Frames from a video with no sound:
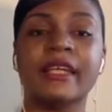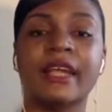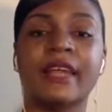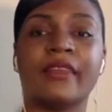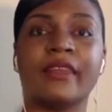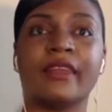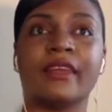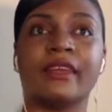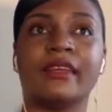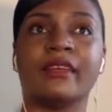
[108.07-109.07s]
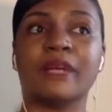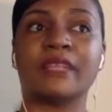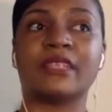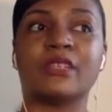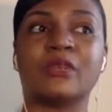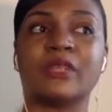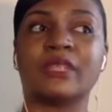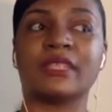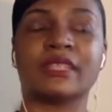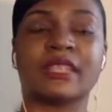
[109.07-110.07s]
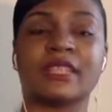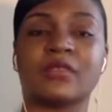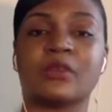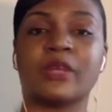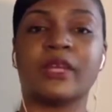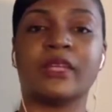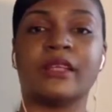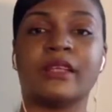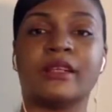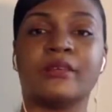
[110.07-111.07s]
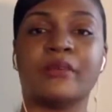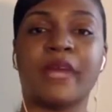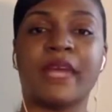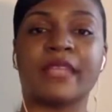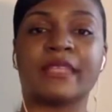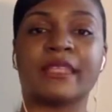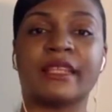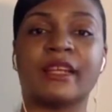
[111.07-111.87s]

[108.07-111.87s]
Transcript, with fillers: and then I still wasn't successful in passing.